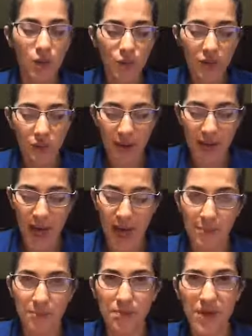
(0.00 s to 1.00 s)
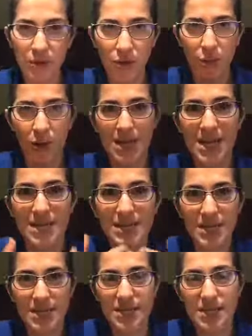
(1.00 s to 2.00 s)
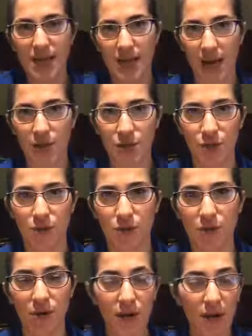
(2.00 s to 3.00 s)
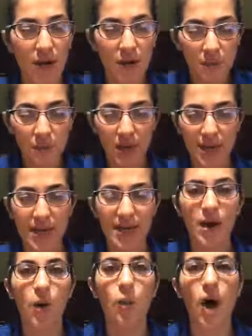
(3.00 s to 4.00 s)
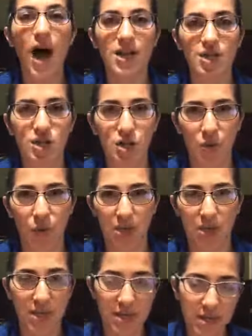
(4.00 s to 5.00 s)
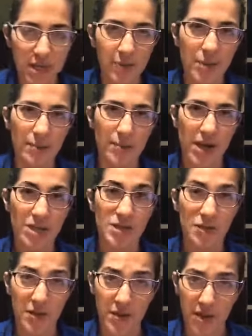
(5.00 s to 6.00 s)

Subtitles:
We want to be the one assisting the customer, making a wise choice that is going to be best for